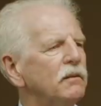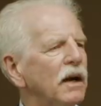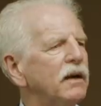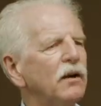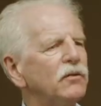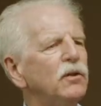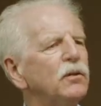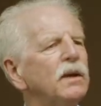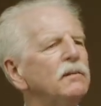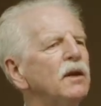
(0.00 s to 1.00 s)
I can't, you,
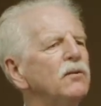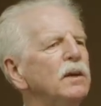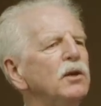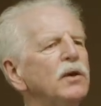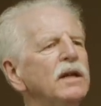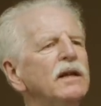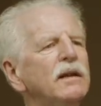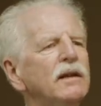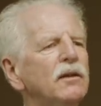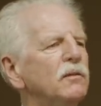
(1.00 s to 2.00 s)
it doesn't mean you can eat
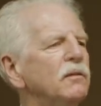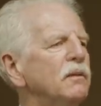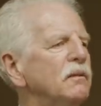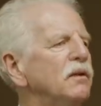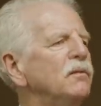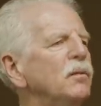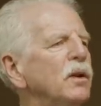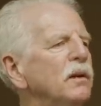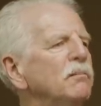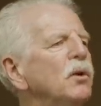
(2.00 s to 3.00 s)
it in, in,
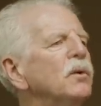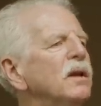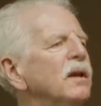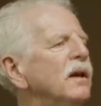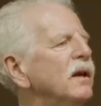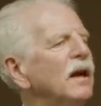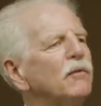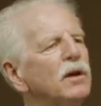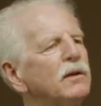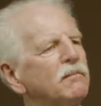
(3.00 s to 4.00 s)
with impunity in
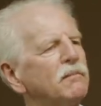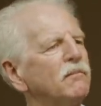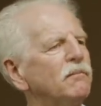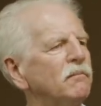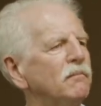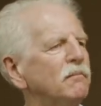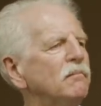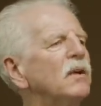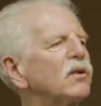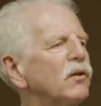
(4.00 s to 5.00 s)
every
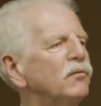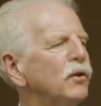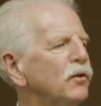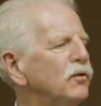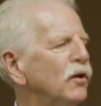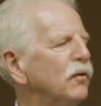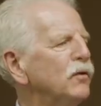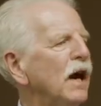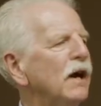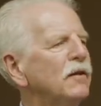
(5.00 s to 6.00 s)
mix of foods. You know, if
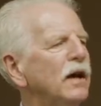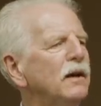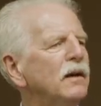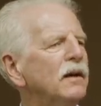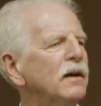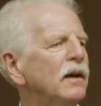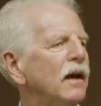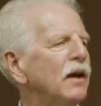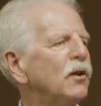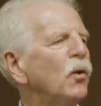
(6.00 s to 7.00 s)
you have a,
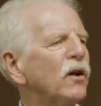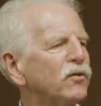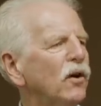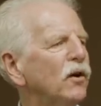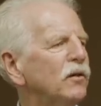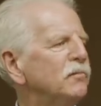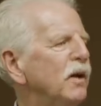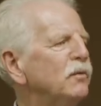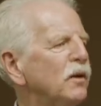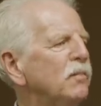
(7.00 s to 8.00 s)
a croissant
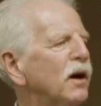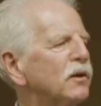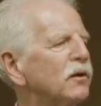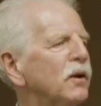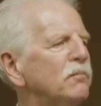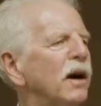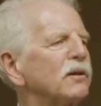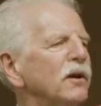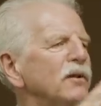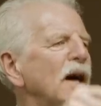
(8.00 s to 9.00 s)
made with butter, with
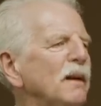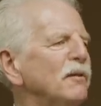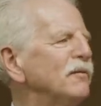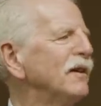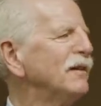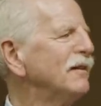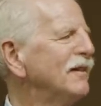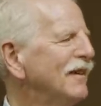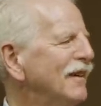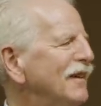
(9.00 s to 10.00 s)
butter on top of it,
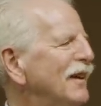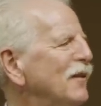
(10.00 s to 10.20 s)
you